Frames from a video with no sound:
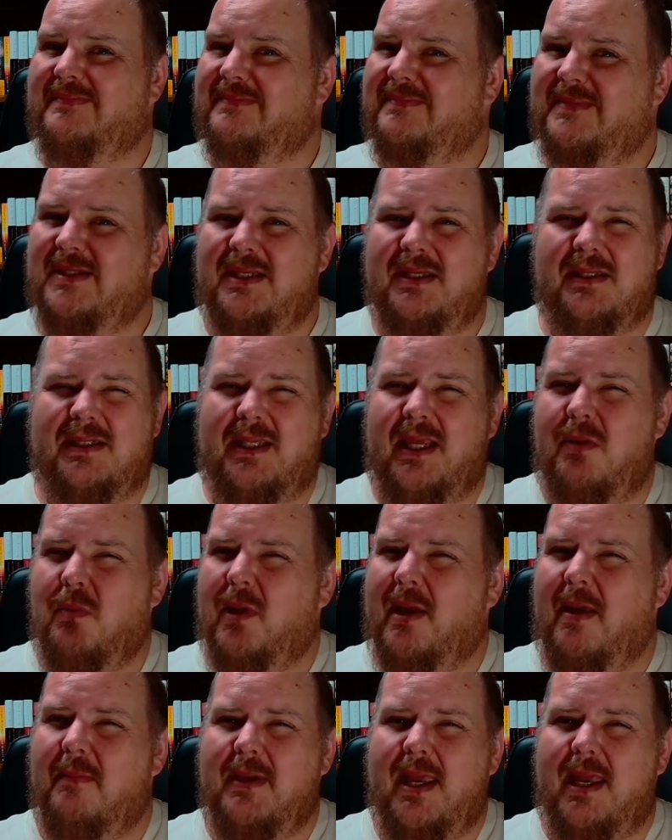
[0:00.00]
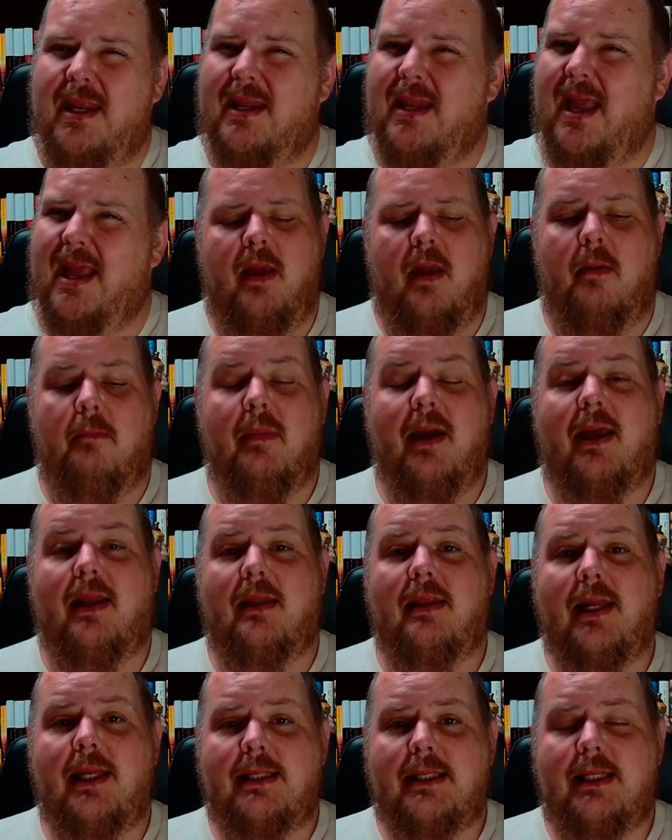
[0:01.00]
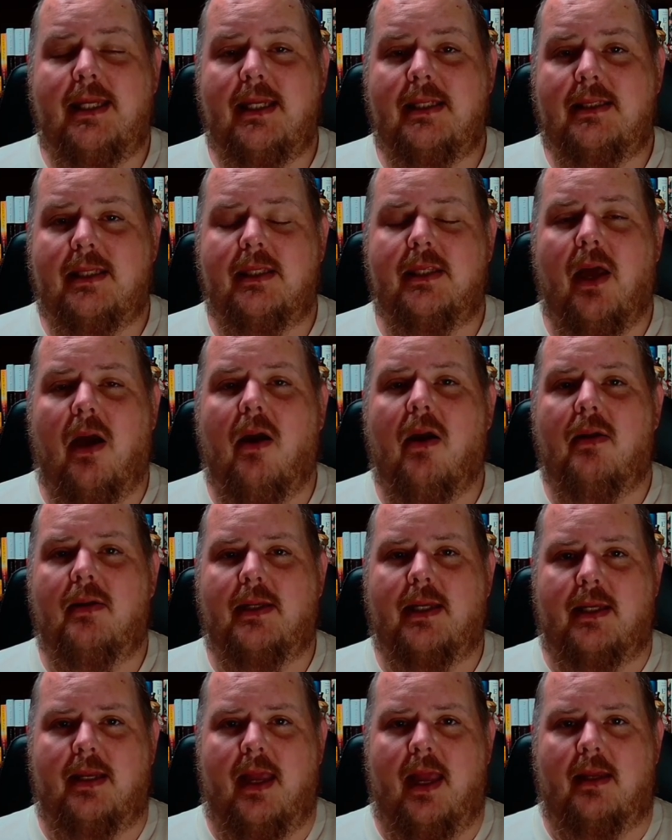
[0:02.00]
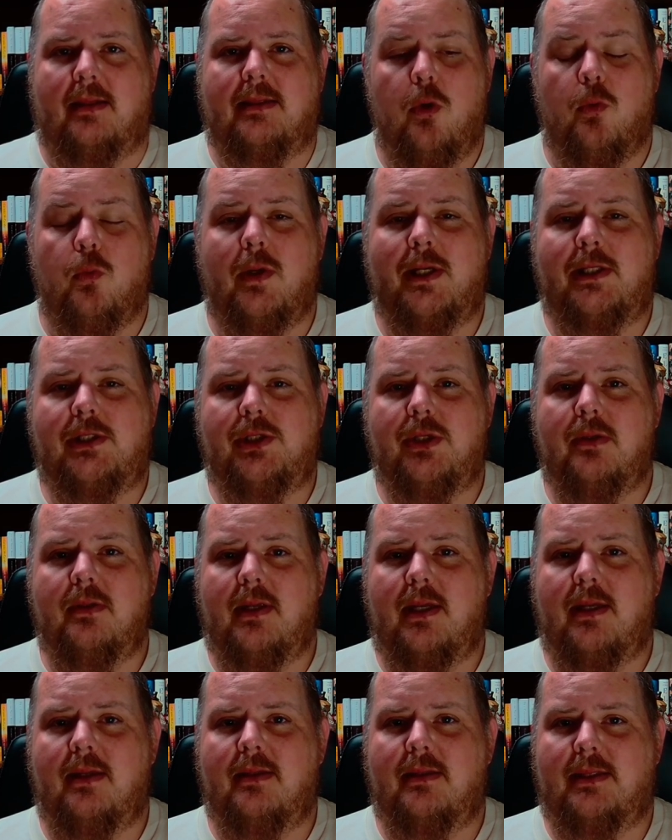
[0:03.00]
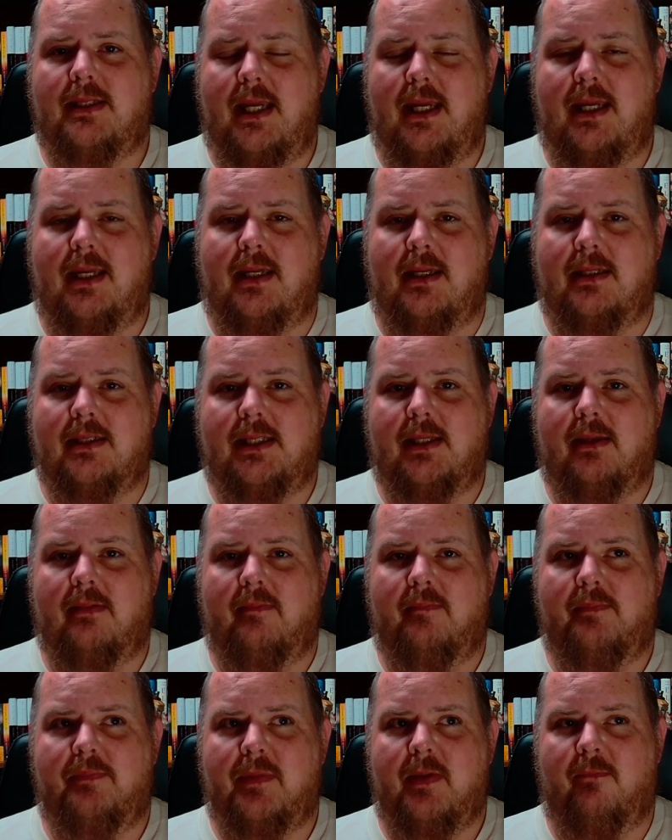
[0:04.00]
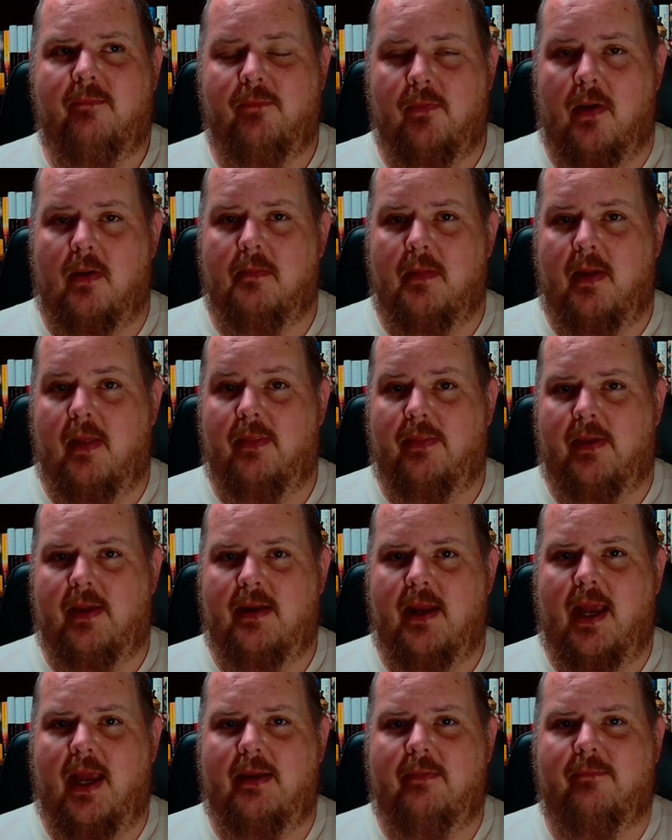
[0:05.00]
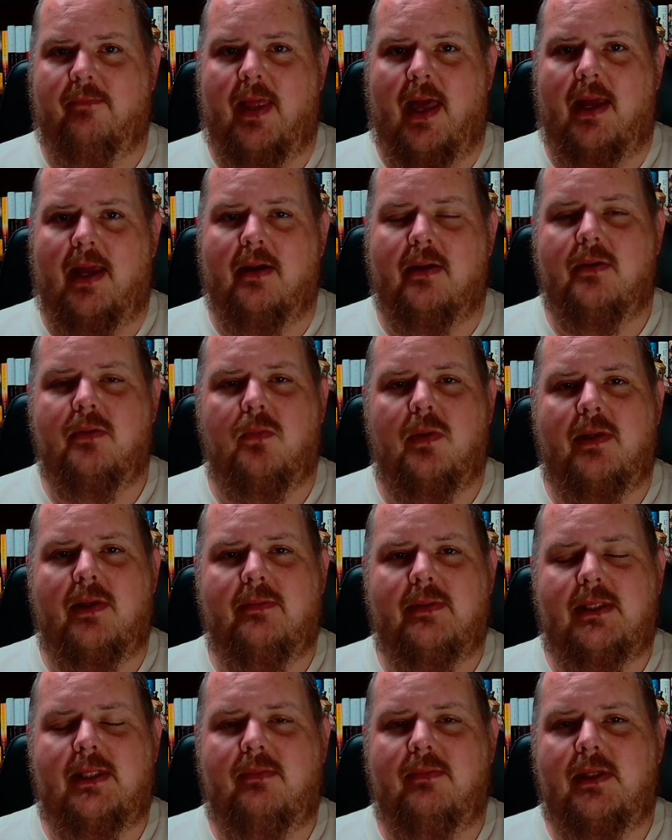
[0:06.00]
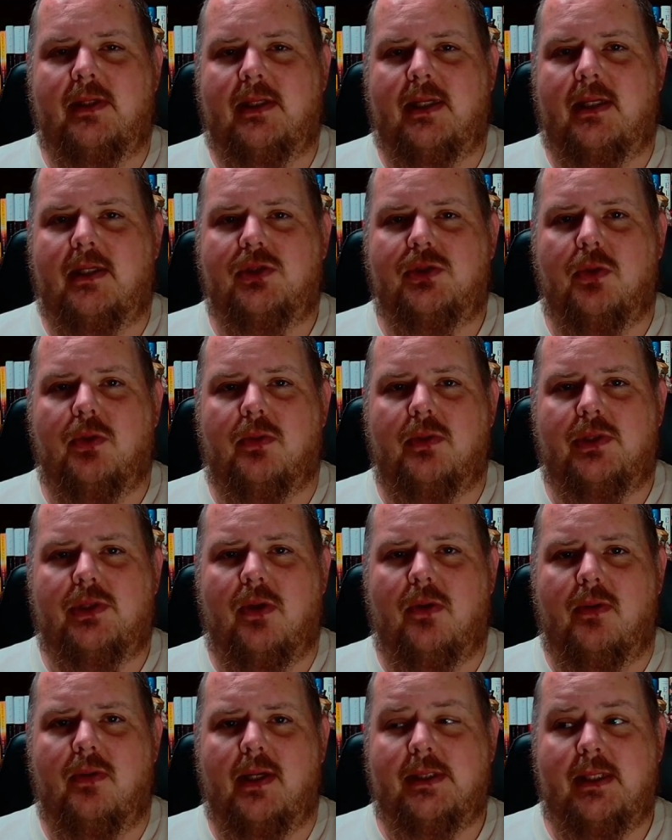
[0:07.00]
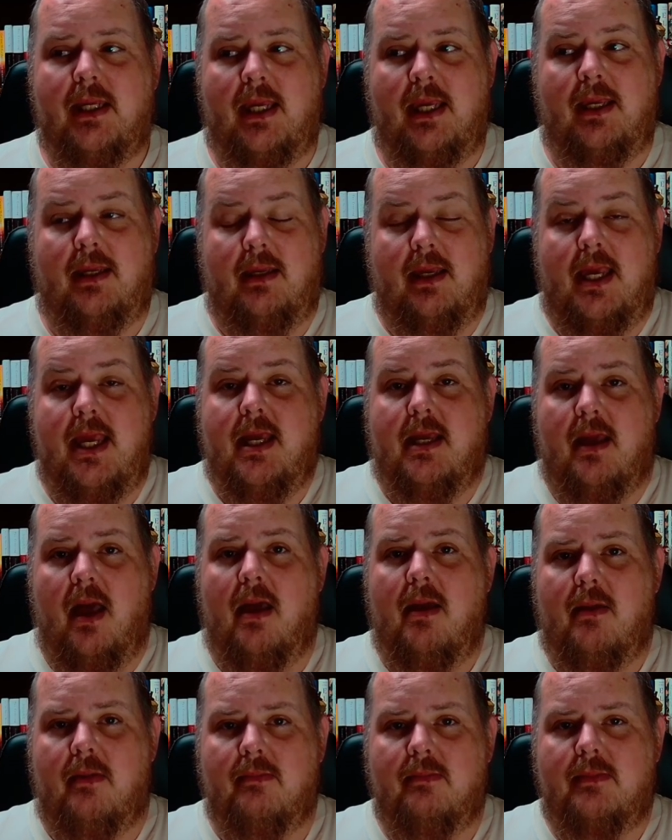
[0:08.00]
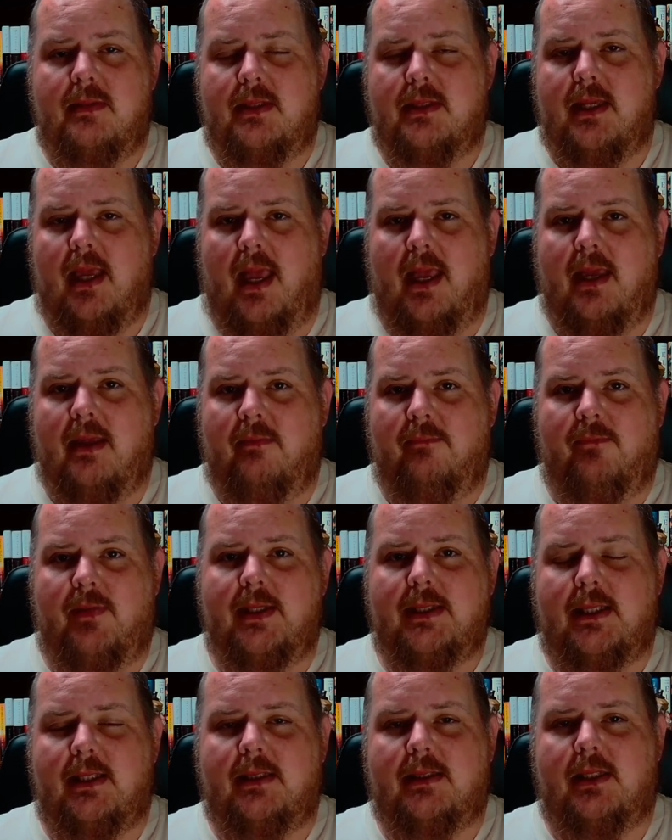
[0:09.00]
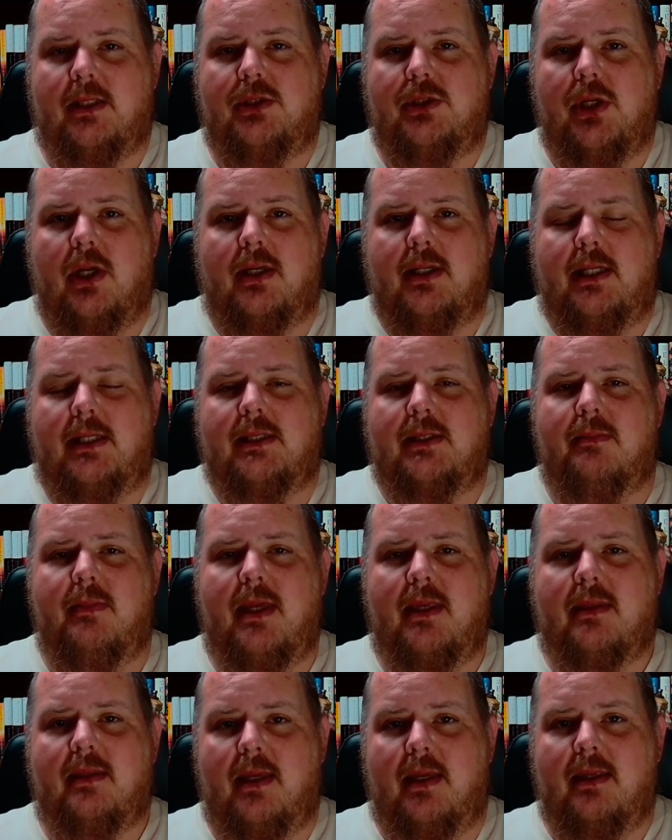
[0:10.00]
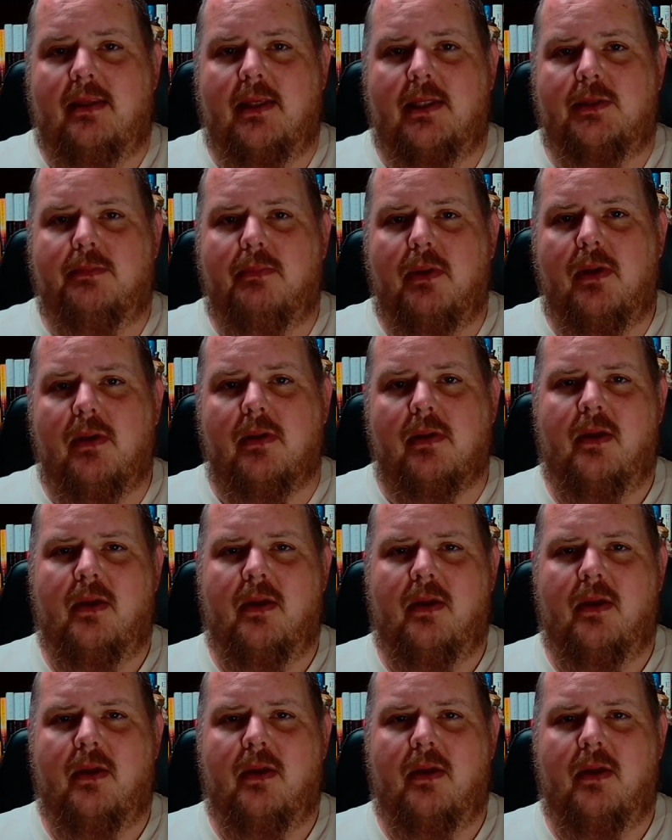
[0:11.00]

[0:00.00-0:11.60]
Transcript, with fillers: You see what I'm getting at? But let's get to the hard connect. Richard Dees from The Night Flyer, one of Stephen King's short stories, he comes and visits Johnny Smith in this book.